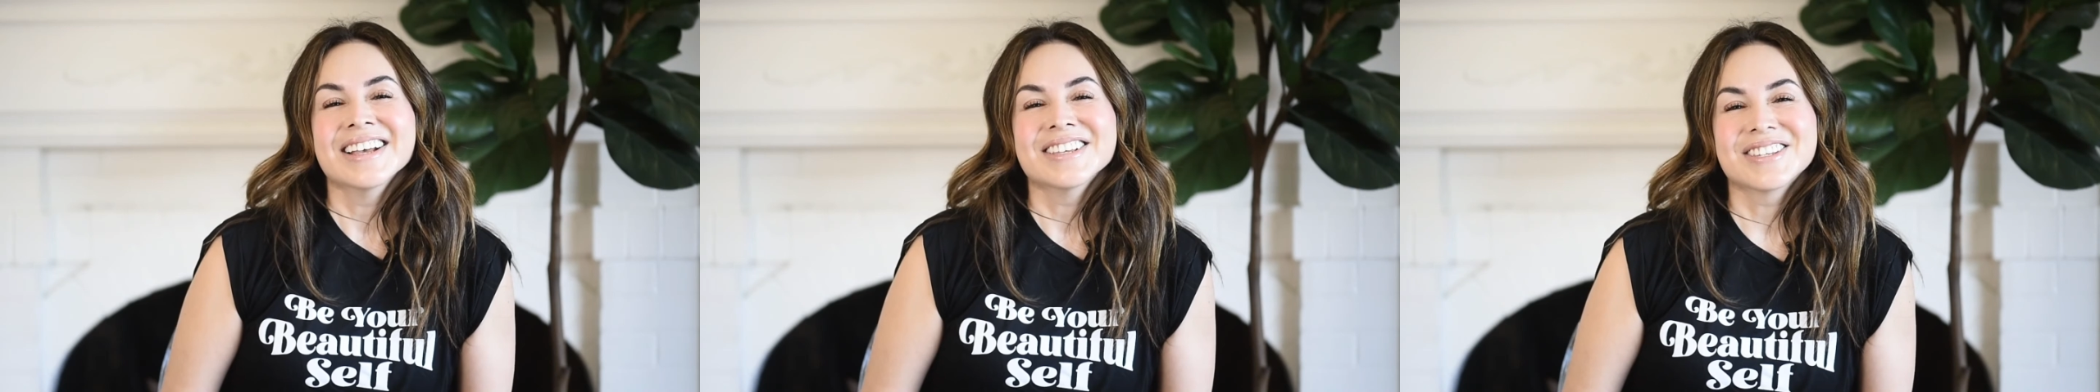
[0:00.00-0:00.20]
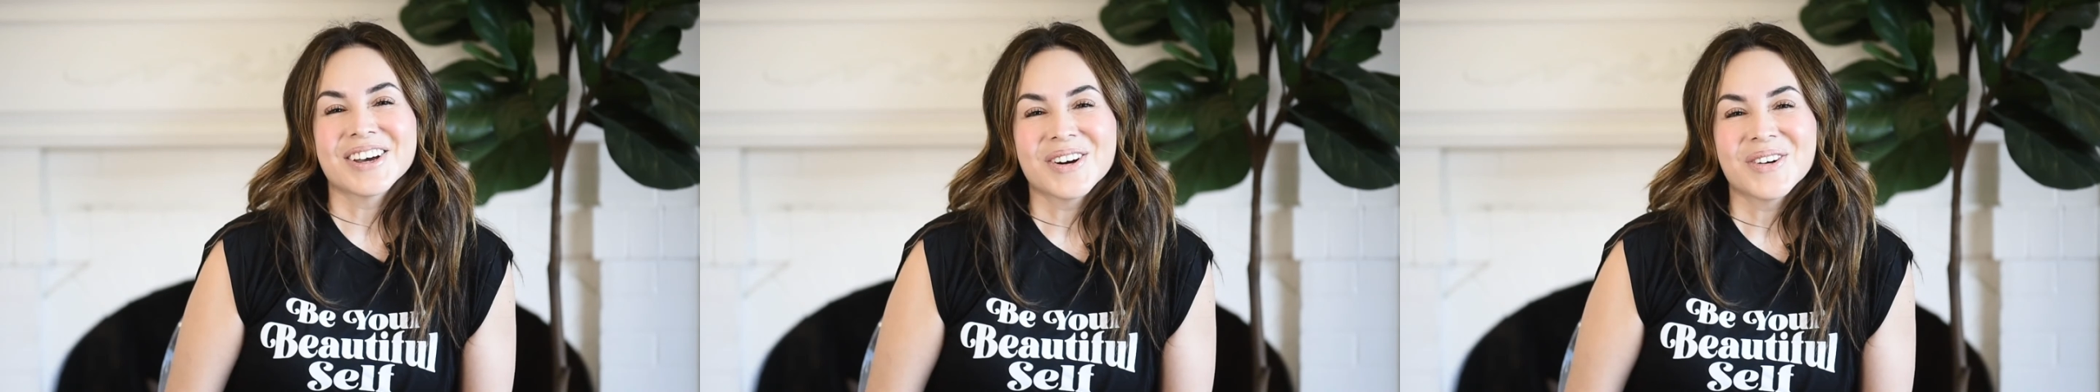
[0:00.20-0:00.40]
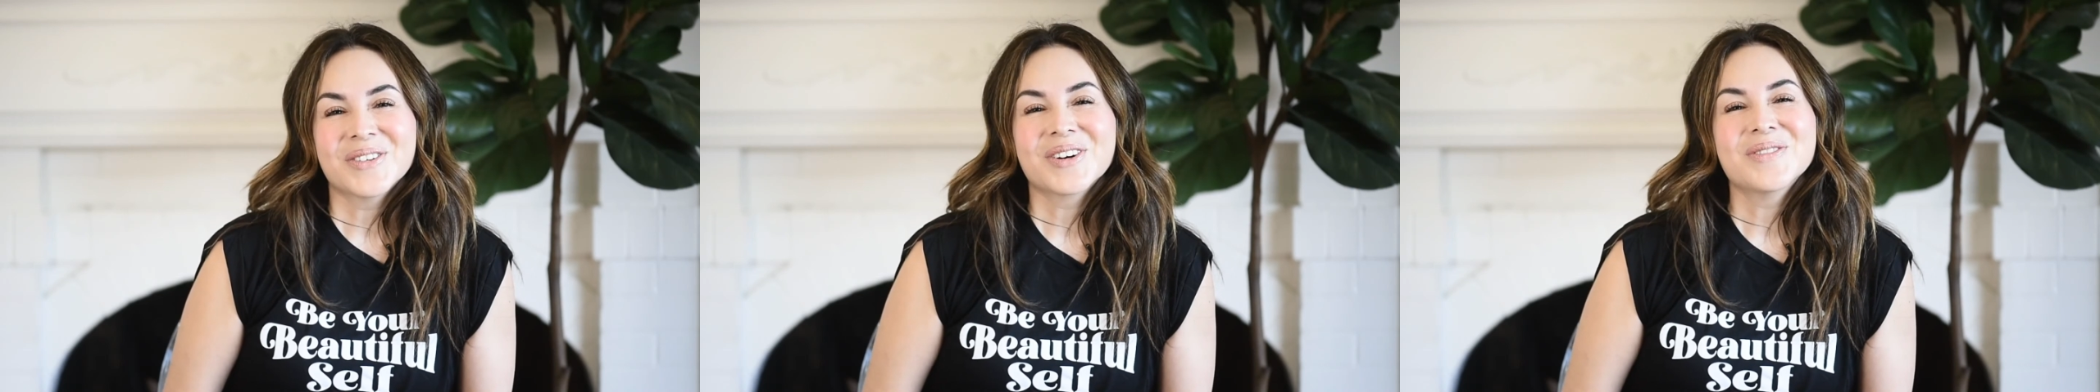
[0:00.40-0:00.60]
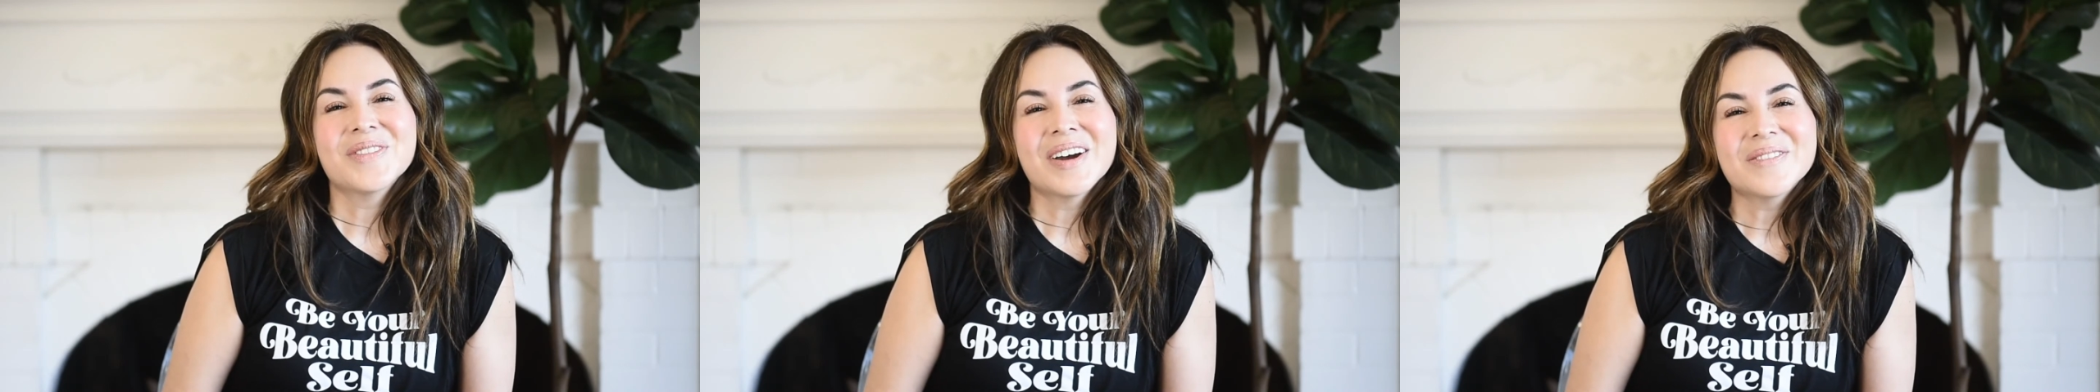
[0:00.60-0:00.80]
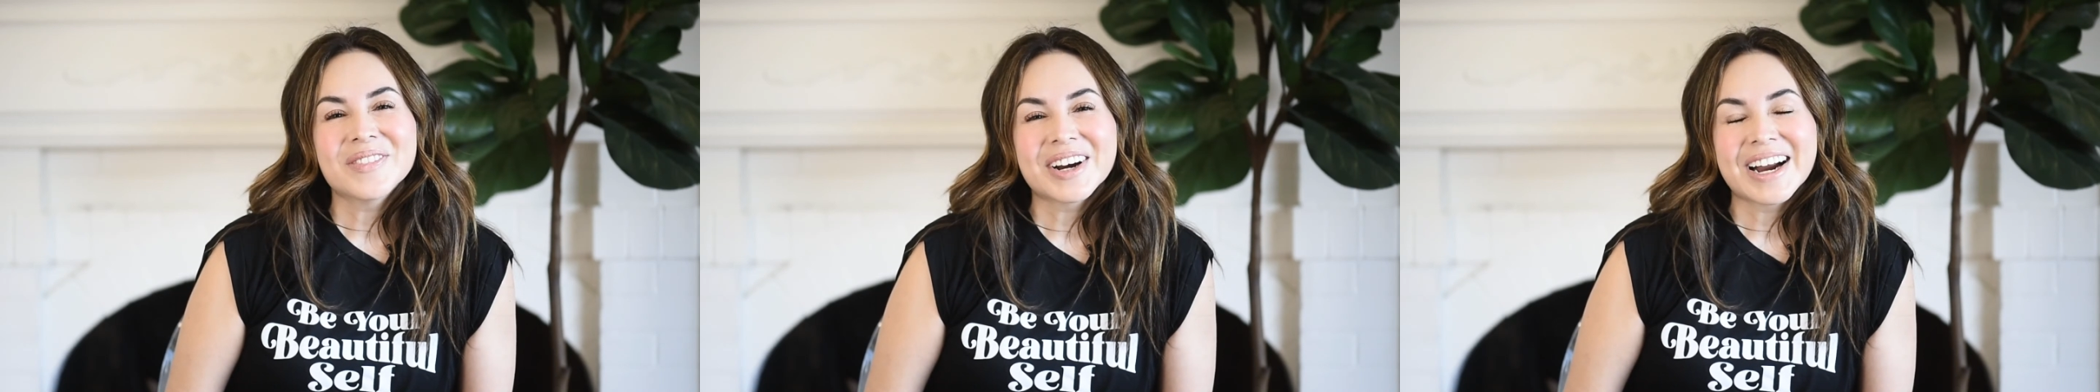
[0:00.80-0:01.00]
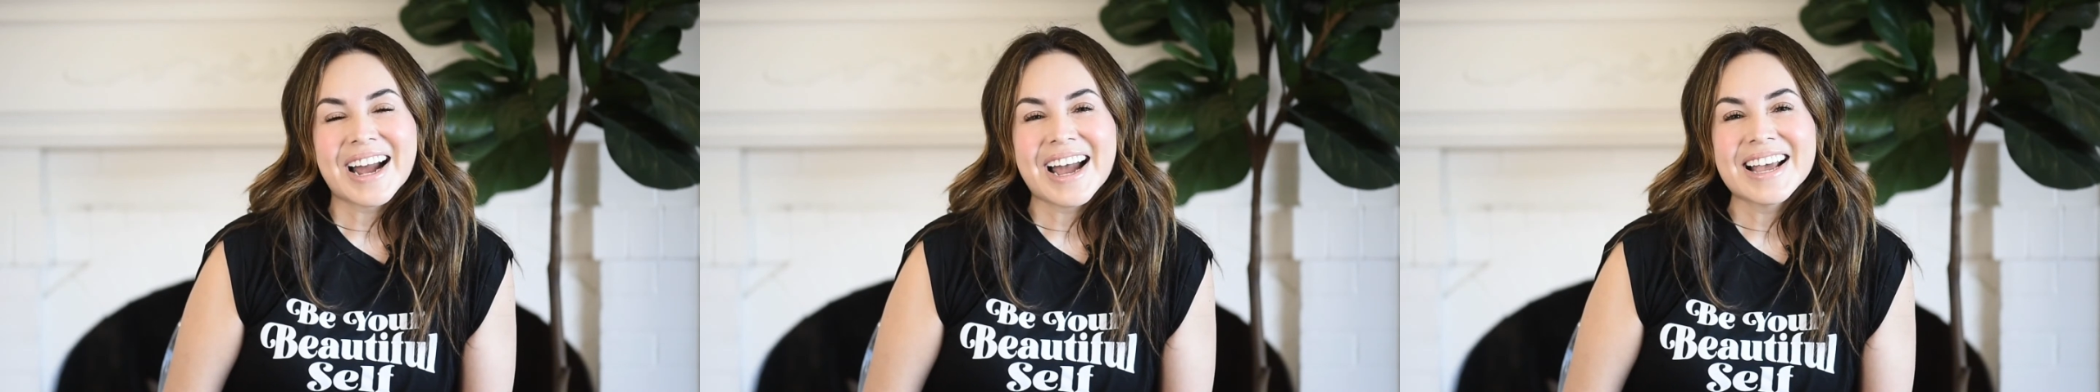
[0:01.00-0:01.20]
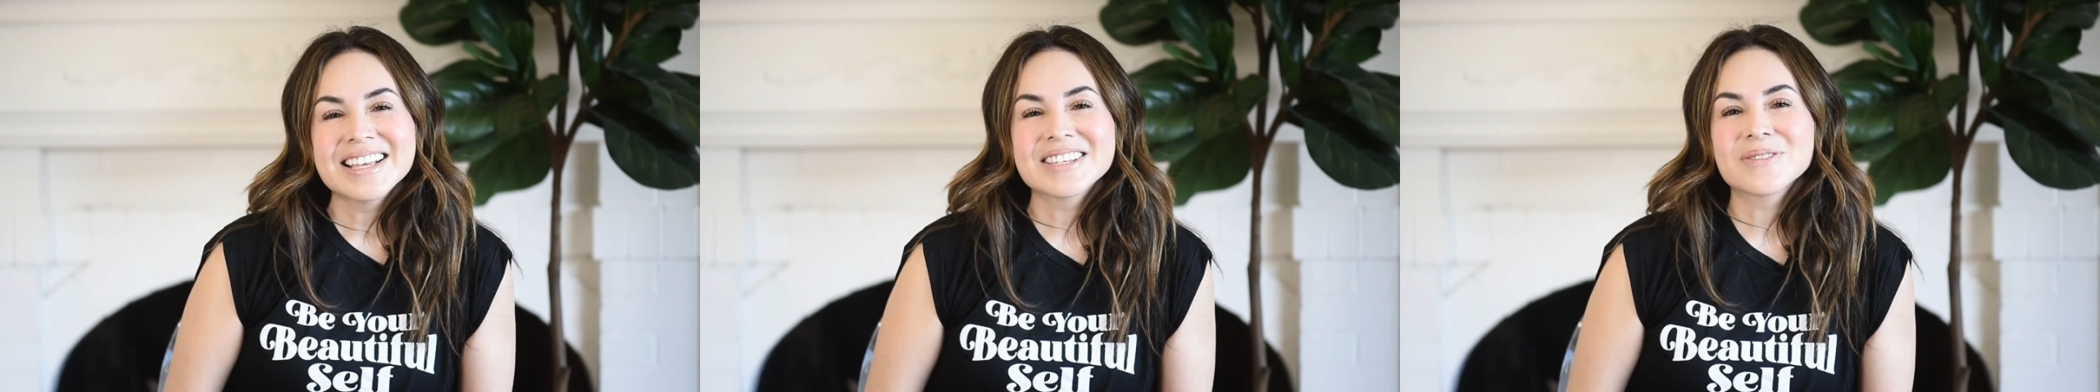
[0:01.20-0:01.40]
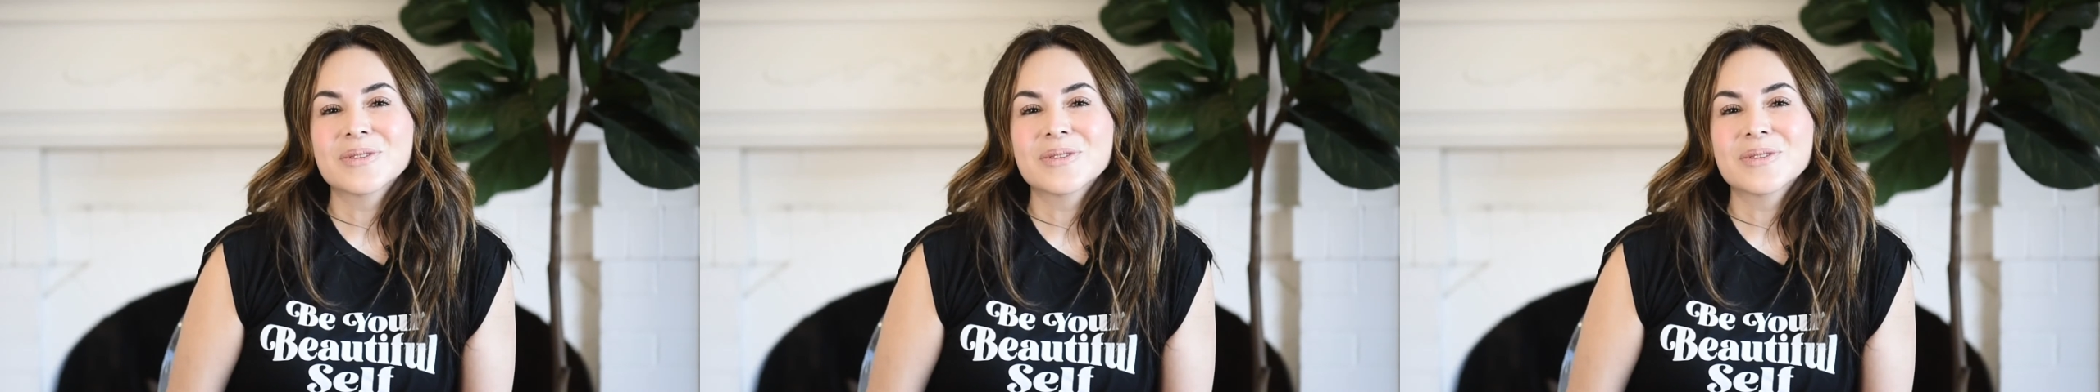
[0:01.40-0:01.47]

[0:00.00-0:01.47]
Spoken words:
So remember, guys,